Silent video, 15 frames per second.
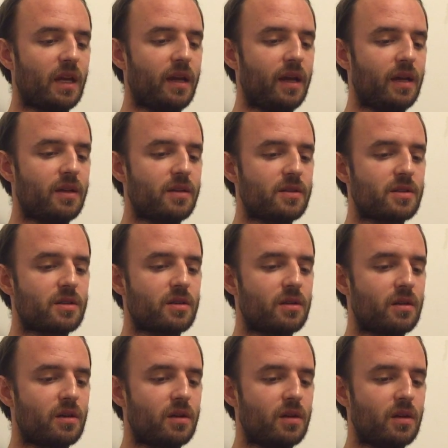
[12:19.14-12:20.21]
And
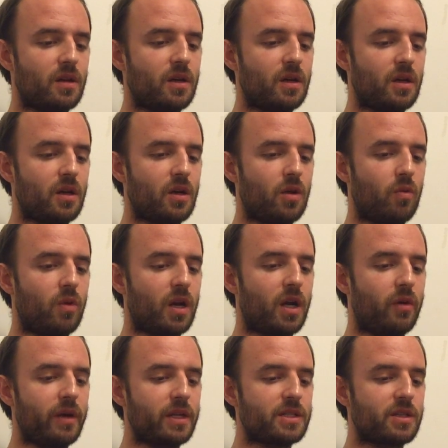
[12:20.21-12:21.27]
we're
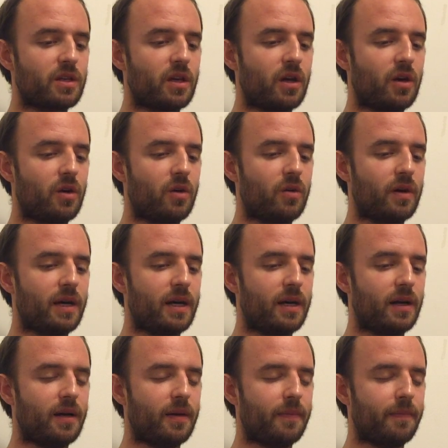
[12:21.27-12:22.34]
going to
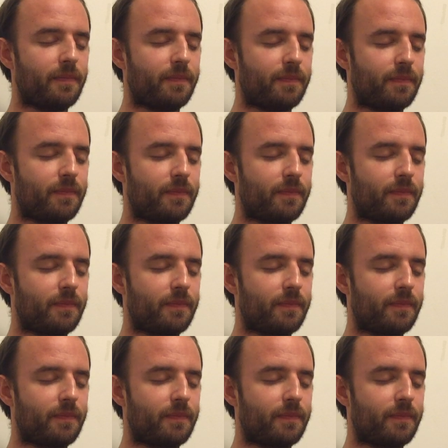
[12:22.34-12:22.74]
go